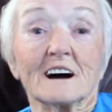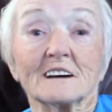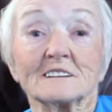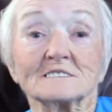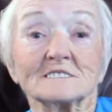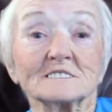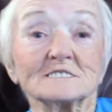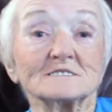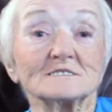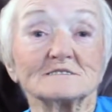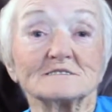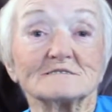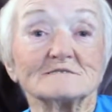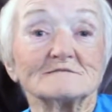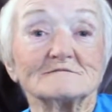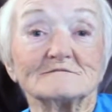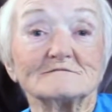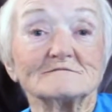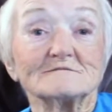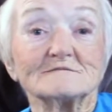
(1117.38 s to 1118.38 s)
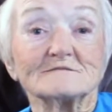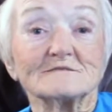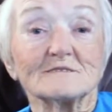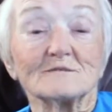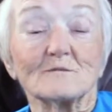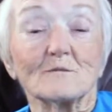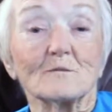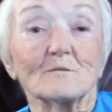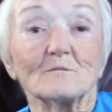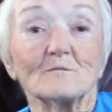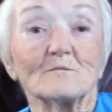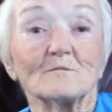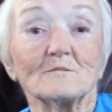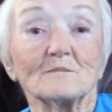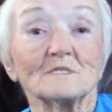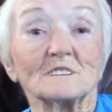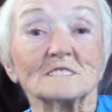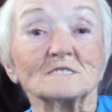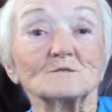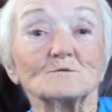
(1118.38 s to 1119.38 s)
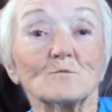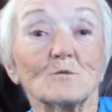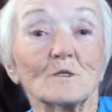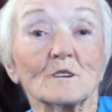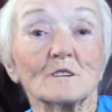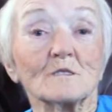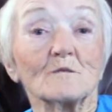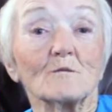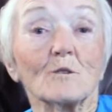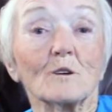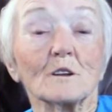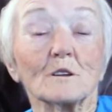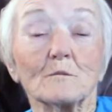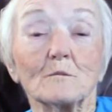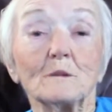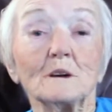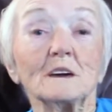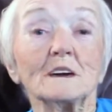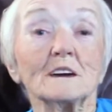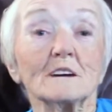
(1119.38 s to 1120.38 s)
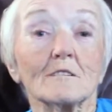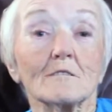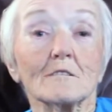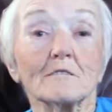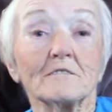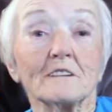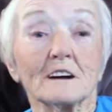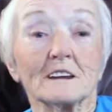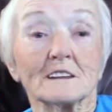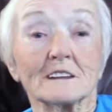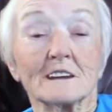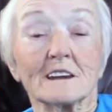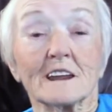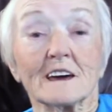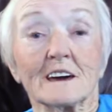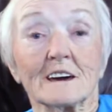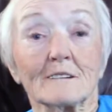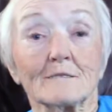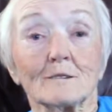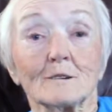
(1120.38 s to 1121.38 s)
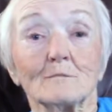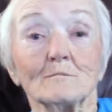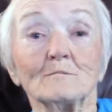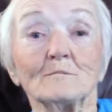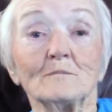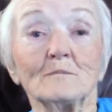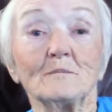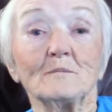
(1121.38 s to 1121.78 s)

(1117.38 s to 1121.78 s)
just wouldn't want to be here if I didn't have them.